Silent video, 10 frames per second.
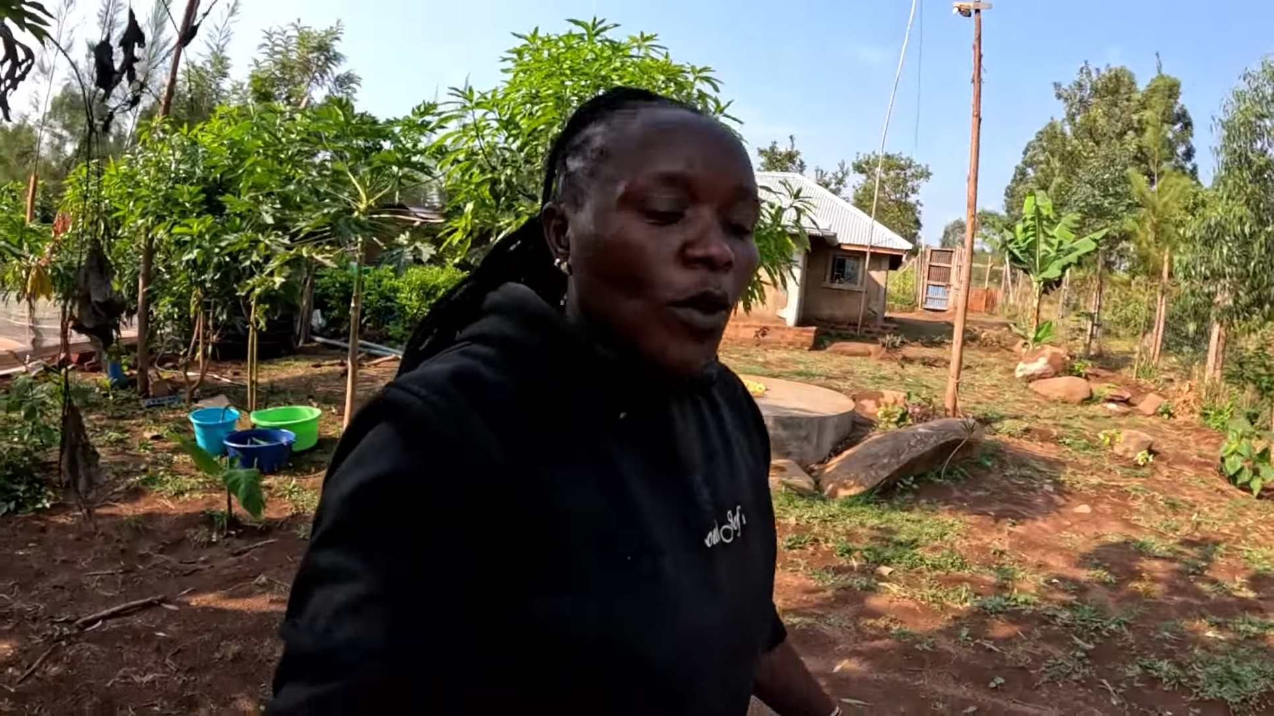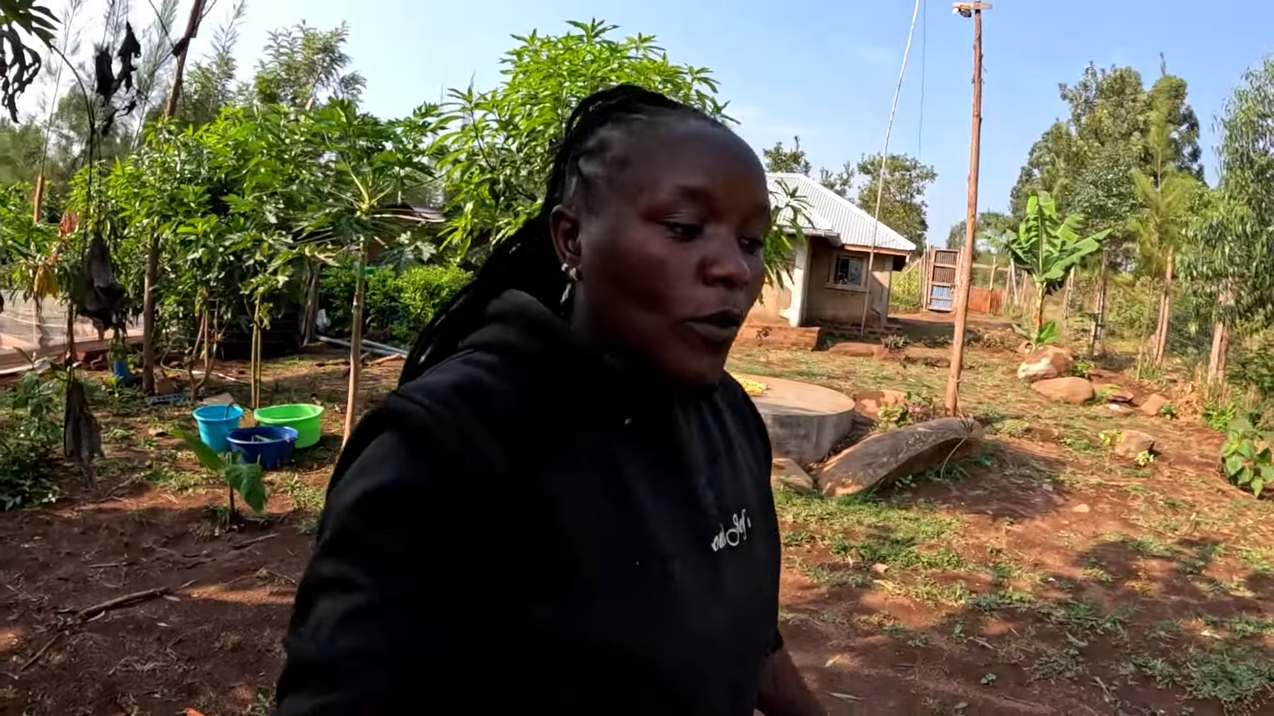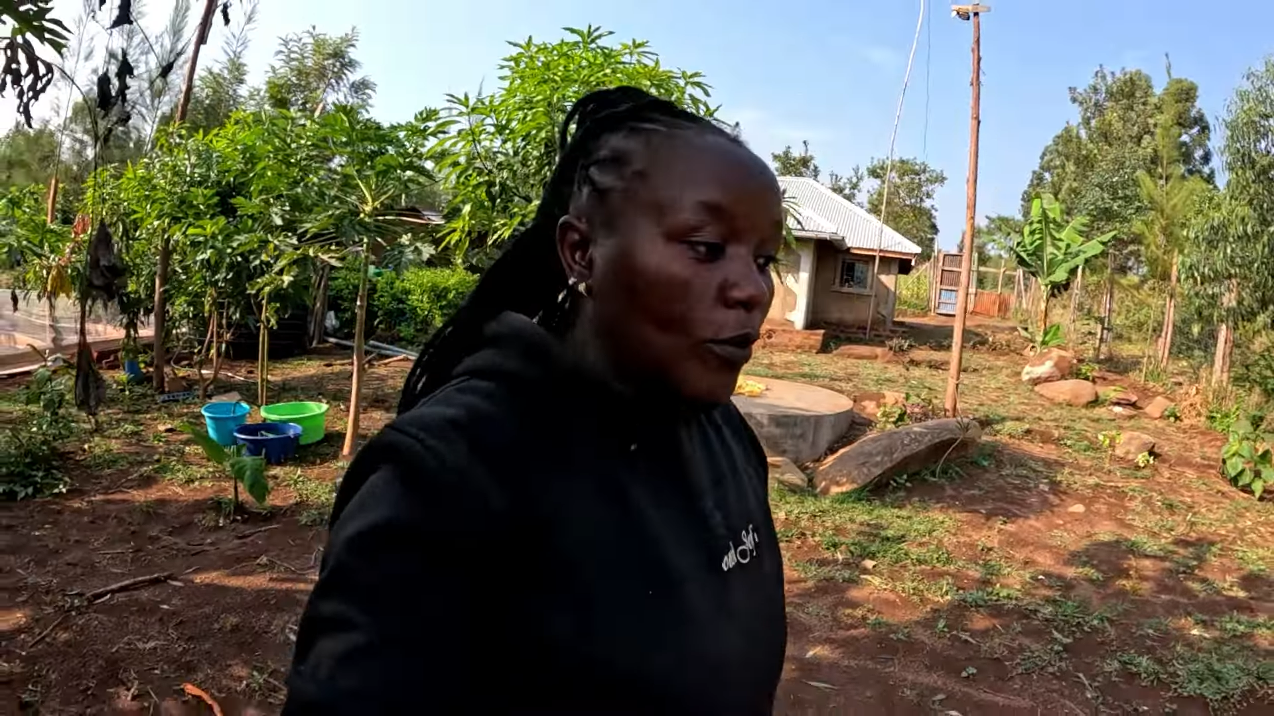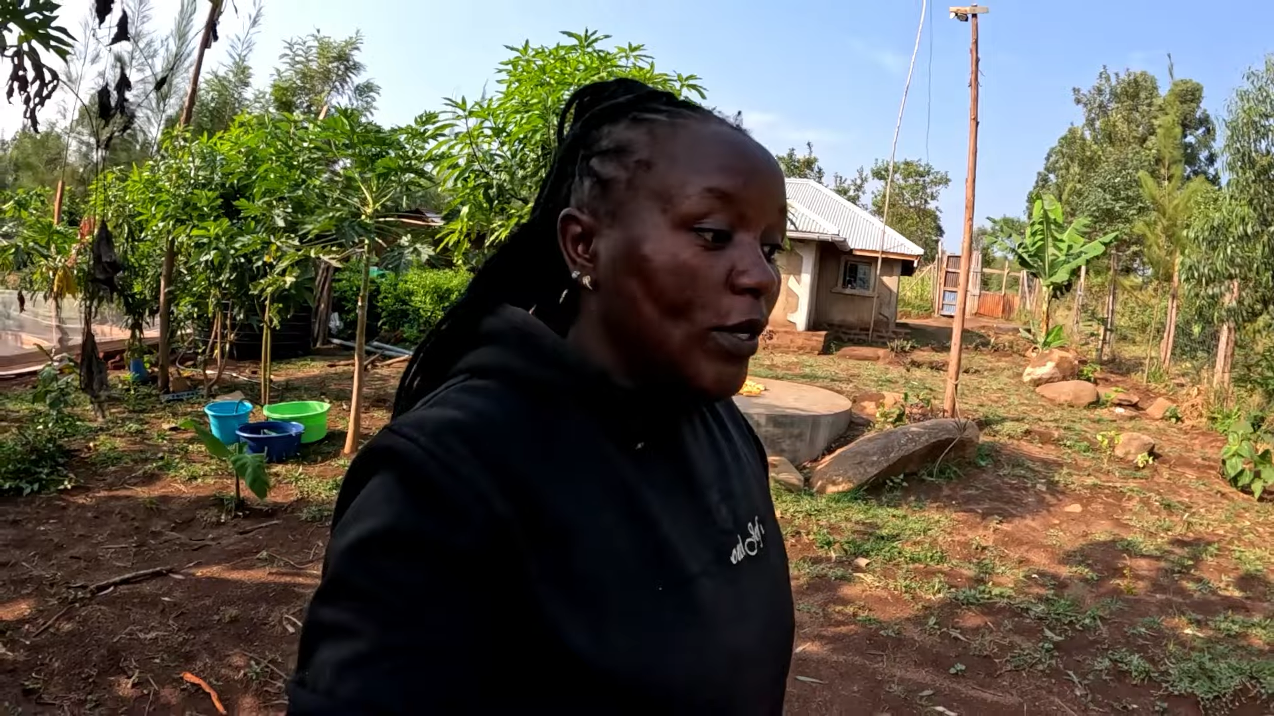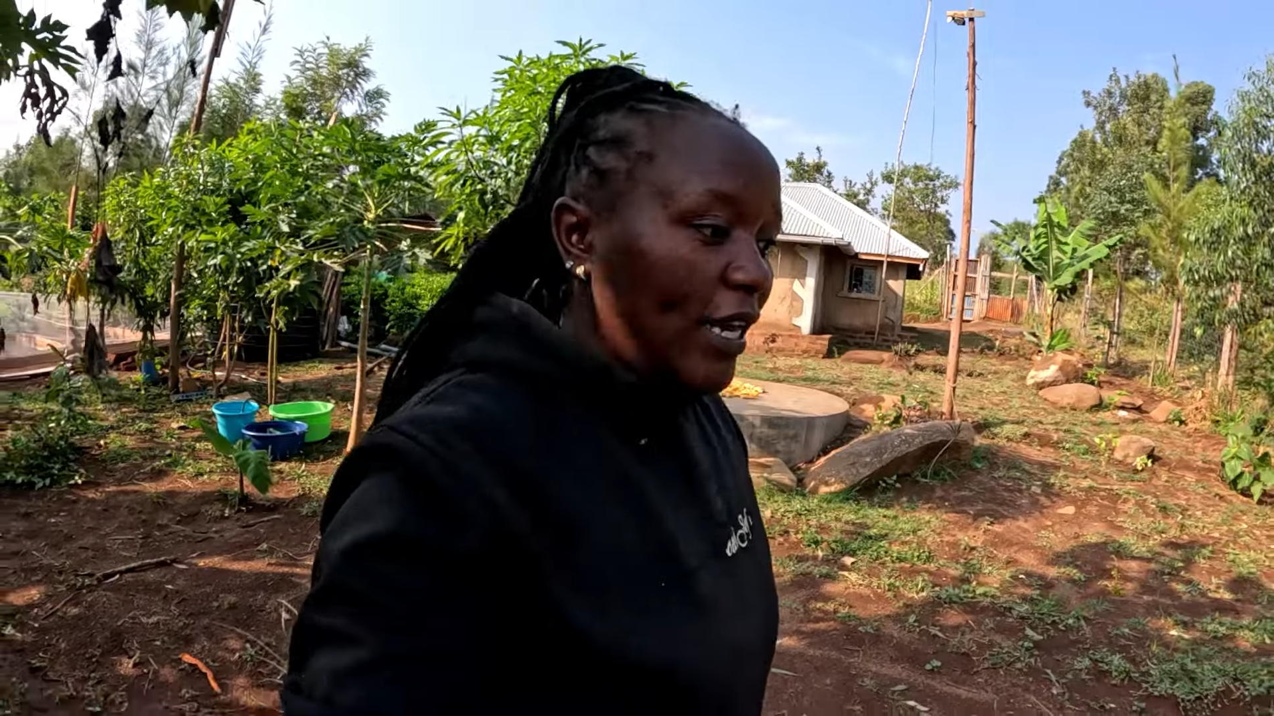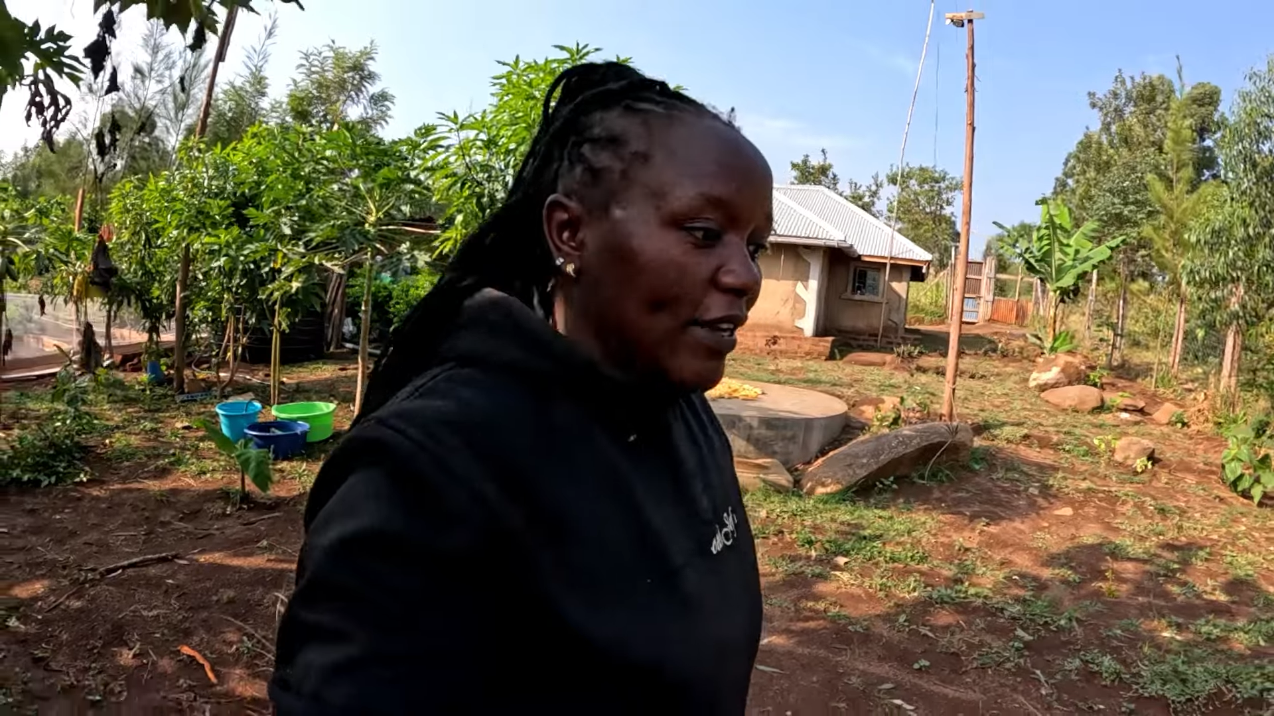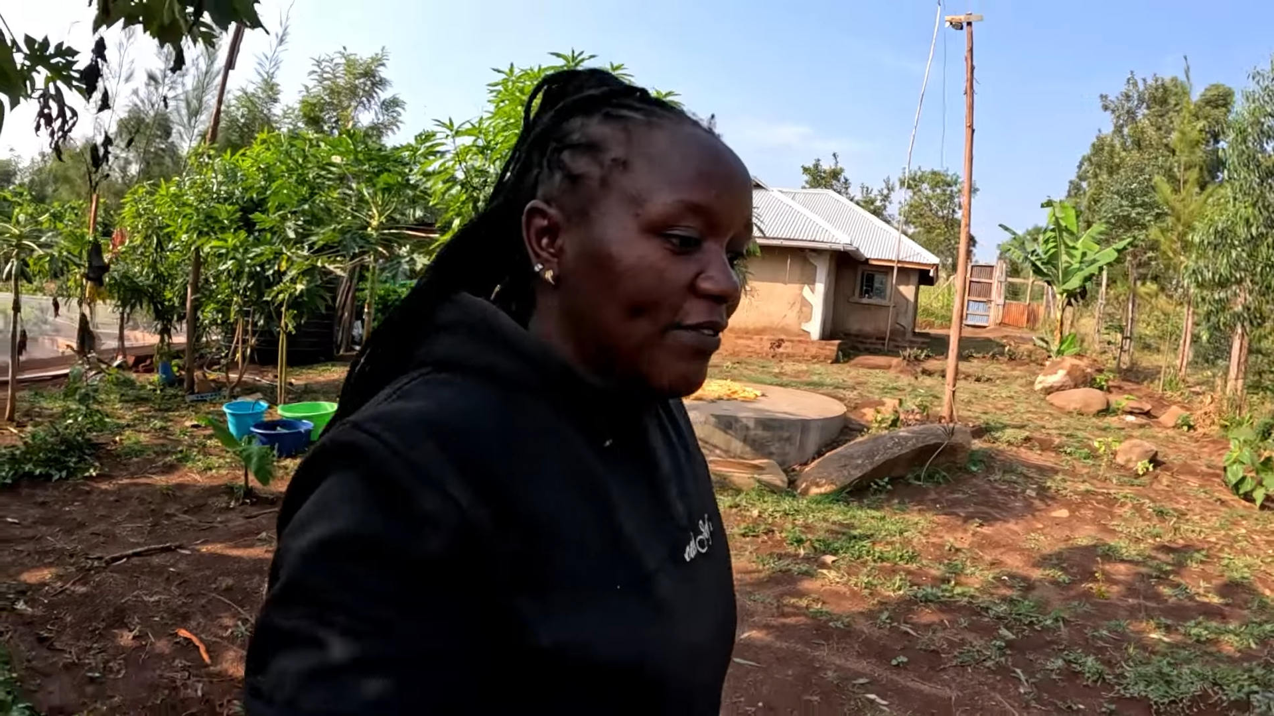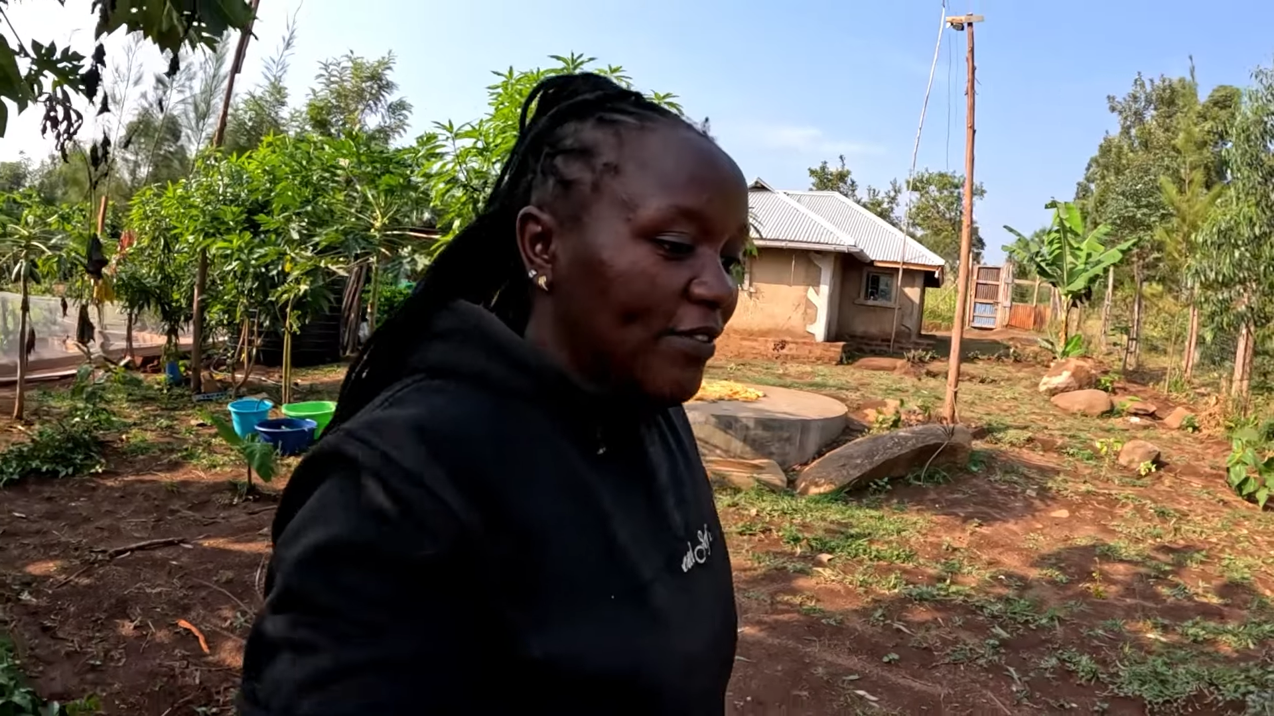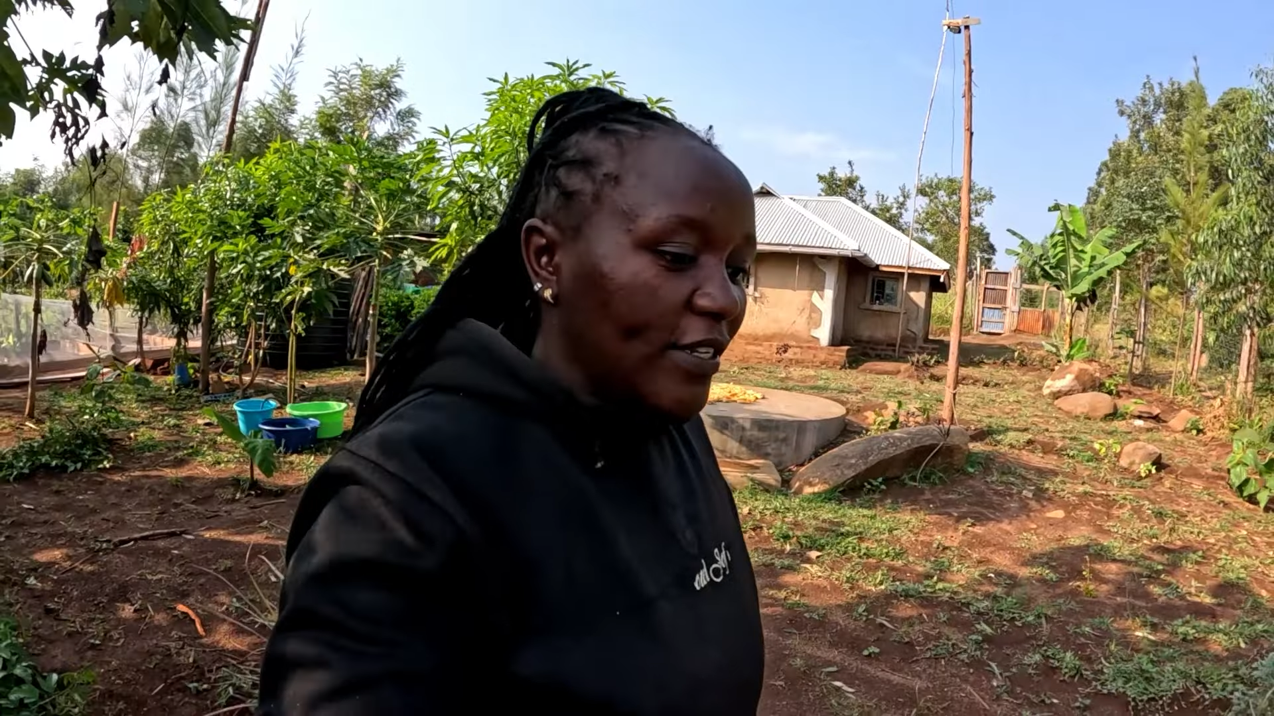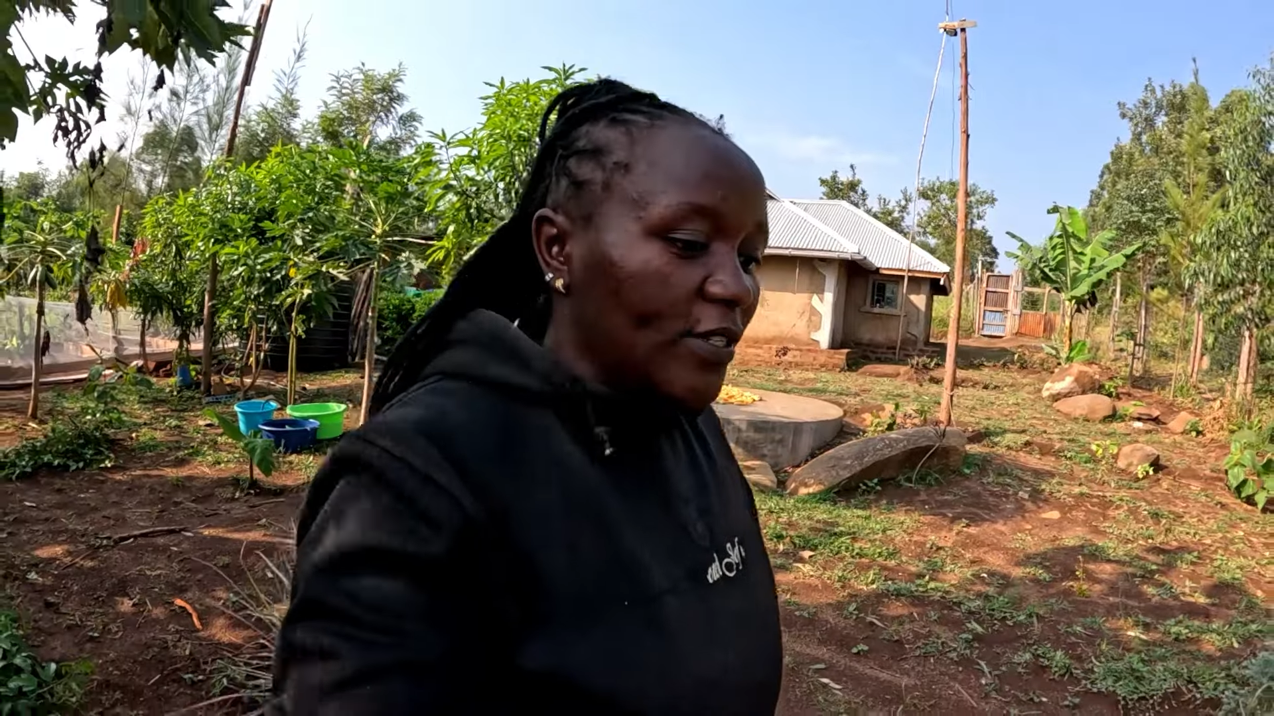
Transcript: good life.